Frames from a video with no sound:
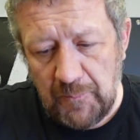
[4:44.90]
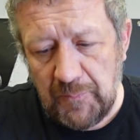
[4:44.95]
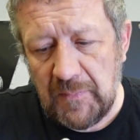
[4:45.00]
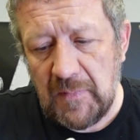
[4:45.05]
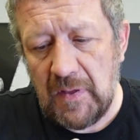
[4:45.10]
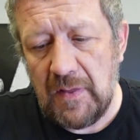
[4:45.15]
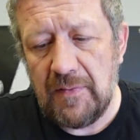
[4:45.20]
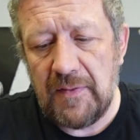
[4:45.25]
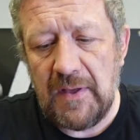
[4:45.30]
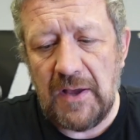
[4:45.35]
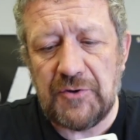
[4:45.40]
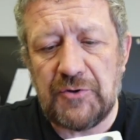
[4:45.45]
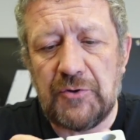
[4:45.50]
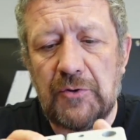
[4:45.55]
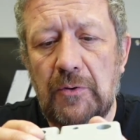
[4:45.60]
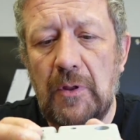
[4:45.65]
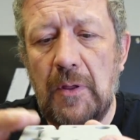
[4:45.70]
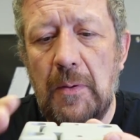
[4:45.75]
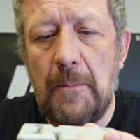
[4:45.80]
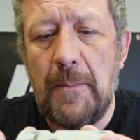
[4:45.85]
The
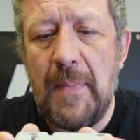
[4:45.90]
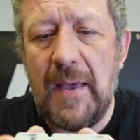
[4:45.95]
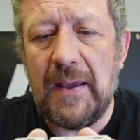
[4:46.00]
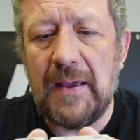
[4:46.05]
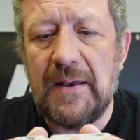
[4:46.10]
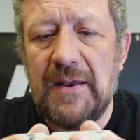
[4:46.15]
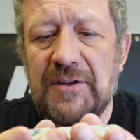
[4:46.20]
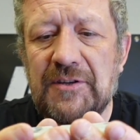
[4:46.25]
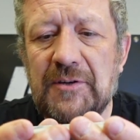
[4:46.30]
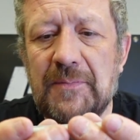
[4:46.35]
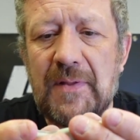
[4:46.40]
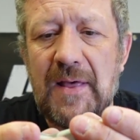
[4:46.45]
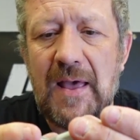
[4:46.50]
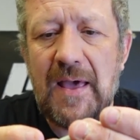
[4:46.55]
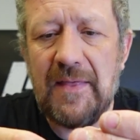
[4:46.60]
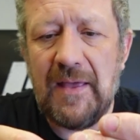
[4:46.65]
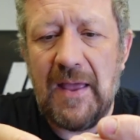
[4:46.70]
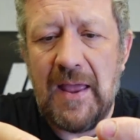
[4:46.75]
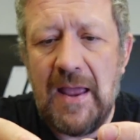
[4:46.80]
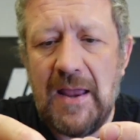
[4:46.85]
actual mechanism
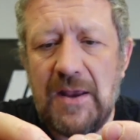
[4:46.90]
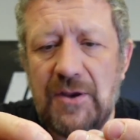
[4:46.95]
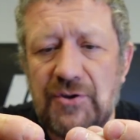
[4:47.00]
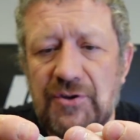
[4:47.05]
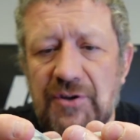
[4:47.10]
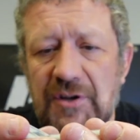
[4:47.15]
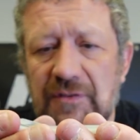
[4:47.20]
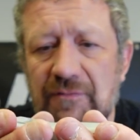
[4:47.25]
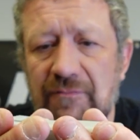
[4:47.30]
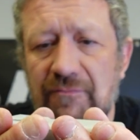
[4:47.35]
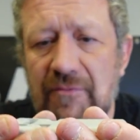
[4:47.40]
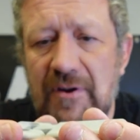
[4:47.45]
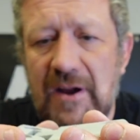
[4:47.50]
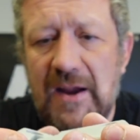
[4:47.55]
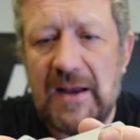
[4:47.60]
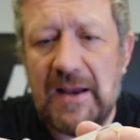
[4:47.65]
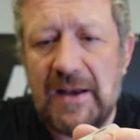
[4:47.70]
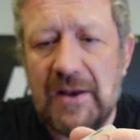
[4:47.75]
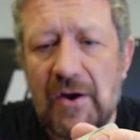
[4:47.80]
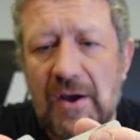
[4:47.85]
there, the hinge is
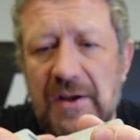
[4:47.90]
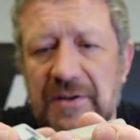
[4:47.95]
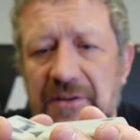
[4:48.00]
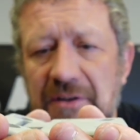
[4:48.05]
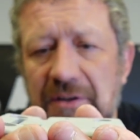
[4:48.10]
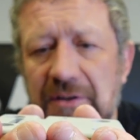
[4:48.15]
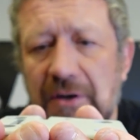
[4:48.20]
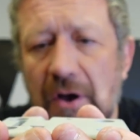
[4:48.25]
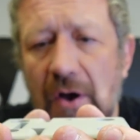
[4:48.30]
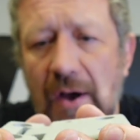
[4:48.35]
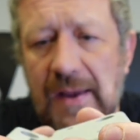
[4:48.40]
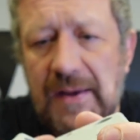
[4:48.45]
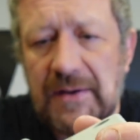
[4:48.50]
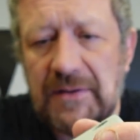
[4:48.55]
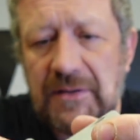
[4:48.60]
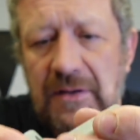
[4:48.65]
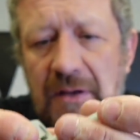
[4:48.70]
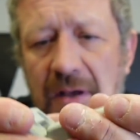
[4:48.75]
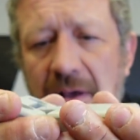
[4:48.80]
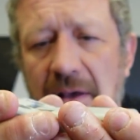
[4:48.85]
really nice and
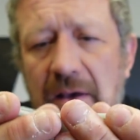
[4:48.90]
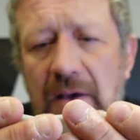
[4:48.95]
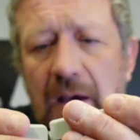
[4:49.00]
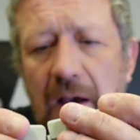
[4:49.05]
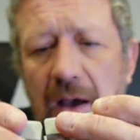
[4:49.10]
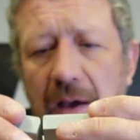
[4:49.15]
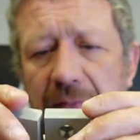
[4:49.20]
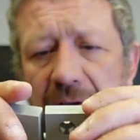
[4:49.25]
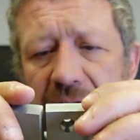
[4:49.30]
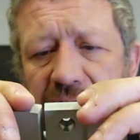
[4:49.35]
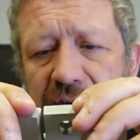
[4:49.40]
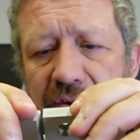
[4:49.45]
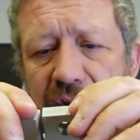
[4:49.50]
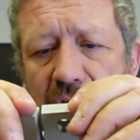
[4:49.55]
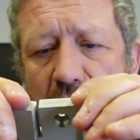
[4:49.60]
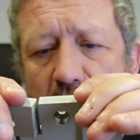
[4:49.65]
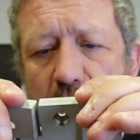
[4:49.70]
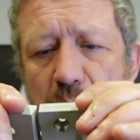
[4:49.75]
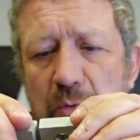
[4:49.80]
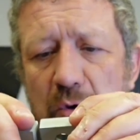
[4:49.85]
tight. There's
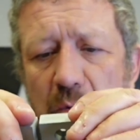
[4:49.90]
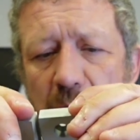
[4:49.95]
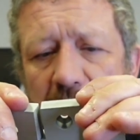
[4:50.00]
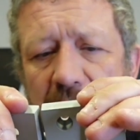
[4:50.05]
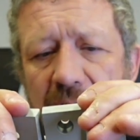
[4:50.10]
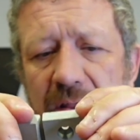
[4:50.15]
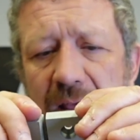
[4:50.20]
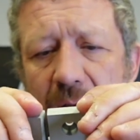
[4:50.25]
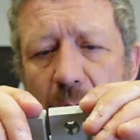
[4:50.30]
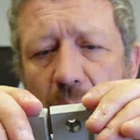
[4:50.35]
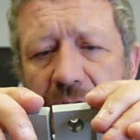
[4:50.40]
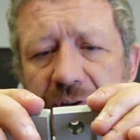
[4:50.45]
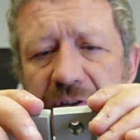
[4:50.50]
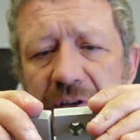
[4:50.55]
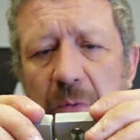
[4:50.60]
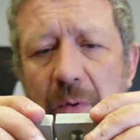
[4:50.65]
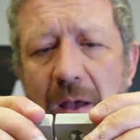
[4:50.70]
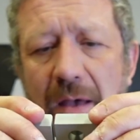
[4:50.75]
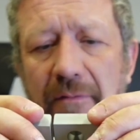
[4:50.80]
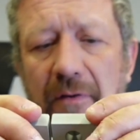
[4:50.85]
no movement in there
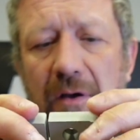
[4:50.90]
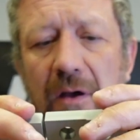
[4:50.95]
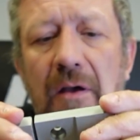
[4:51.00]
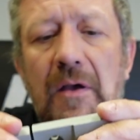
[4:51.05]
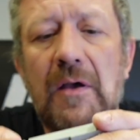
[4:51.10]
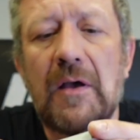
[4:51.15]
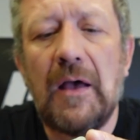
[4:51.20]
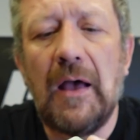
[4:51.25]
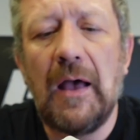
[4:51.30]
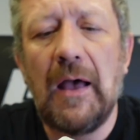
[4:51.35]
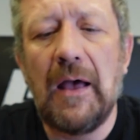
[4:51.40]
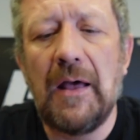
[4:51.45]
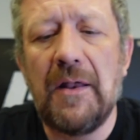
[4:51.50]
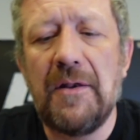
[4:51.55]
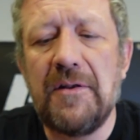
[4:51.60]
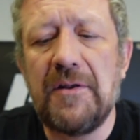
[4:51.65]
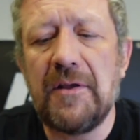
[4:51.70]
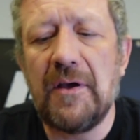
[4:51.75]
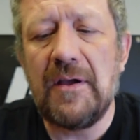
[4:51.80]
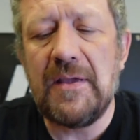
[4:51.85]
whatsoever.
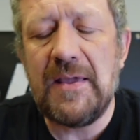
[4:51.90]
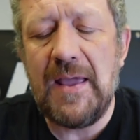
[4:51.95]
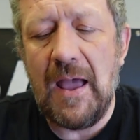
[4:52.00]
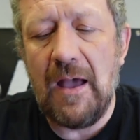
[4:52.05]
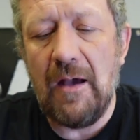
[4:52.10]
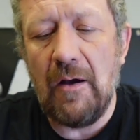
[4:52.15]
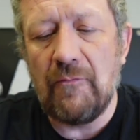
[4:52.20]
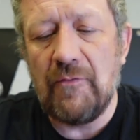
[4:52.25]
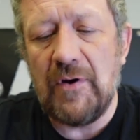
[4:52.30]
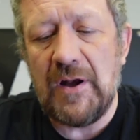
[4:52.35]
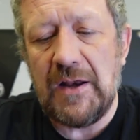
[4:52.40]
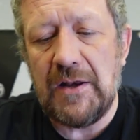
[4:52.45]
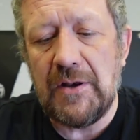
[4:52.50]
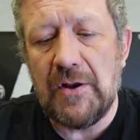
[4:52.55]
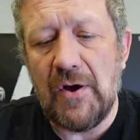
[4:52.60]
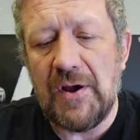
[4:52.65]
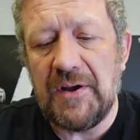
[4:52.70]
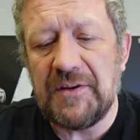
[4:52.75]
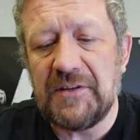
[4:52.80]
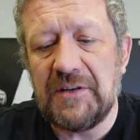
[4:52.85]
And yeah, a really
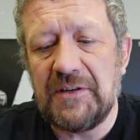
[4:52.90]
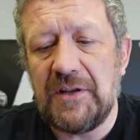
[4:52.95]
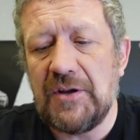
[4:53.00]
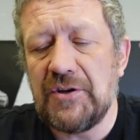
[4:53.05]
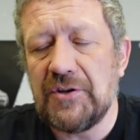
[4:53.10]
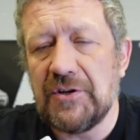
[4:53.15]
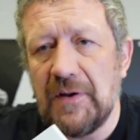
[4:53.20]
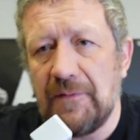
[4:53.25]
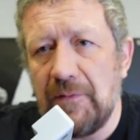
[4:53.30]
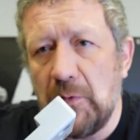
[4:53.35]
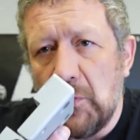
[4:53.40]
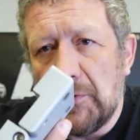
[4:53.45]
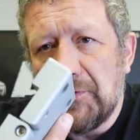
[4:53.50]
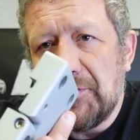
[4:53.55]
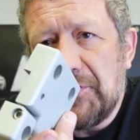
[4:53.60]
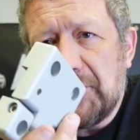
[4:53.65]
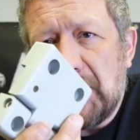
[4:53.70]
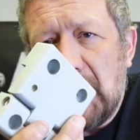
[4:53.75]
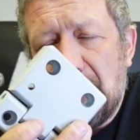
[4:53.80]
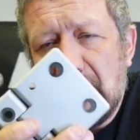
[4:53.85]
nice addition if you
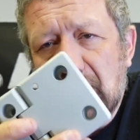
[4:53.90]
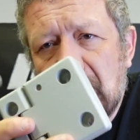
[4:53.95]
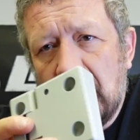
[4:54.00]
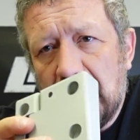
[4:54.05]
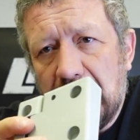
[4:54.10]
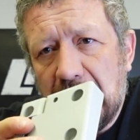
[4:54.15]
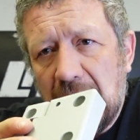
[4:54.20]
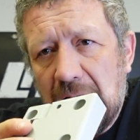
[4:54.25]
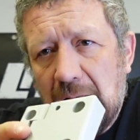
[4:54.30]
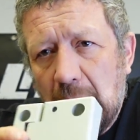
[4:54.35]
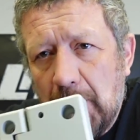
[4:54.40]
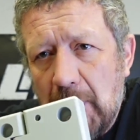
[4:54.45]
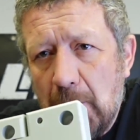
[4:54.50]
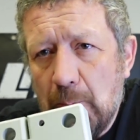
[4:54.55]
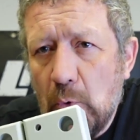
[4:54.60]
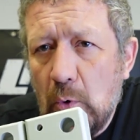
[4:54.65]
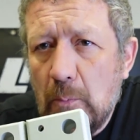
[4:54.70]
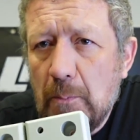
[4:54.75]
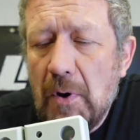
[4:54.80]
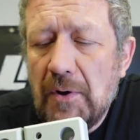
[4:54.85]
wanted to go for something a little
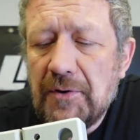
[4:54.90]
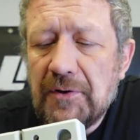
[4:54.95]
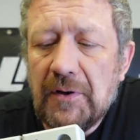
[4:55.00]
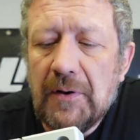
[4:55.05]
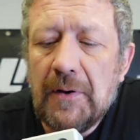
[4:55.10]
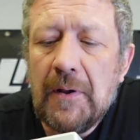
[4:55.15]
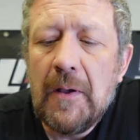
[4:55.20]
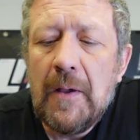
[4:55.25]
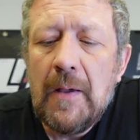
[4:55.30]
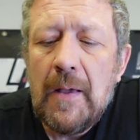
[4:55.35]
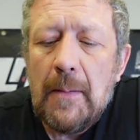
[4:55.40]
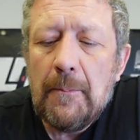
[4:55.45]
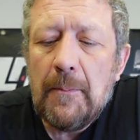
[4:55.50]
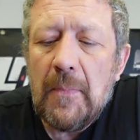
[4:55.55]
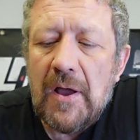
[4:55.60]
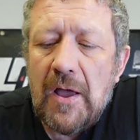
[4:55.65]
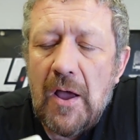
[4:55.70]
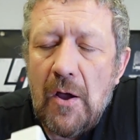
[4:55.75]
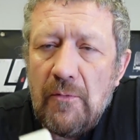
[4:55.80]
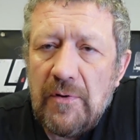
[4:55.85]
bit more modern.
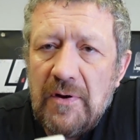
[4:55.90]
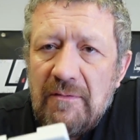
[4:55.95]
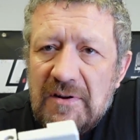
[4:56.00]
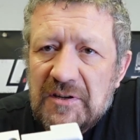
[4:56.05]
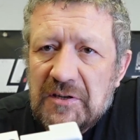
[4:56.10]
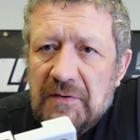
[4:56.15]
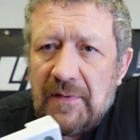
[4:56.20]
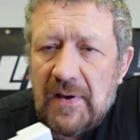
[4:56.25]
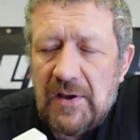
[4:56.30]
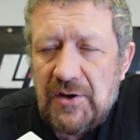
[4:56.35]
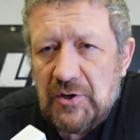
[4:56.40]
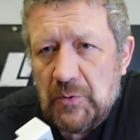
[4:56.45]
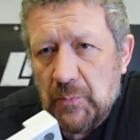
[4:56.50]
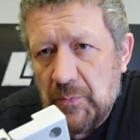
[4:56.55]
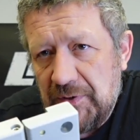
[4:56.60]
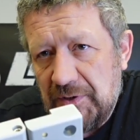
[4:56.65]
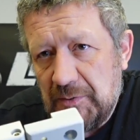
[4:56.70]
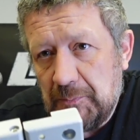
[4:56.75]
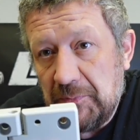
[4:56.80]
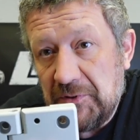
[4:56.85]
My only reservation
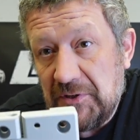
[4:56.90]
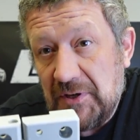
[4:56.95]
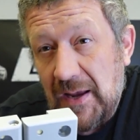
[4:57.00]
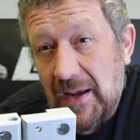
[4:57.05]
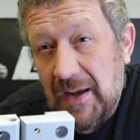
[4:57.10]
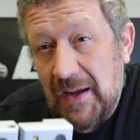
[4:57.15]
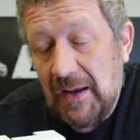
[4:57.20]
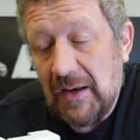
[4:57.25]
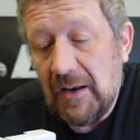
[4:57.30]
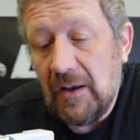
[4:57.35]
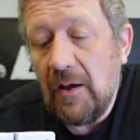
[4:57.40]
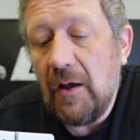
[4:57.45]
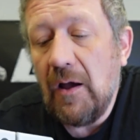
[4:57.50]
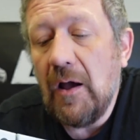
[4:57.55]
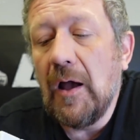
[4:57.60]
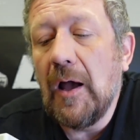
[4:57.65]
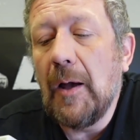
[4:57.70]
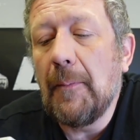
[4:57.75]
with this particular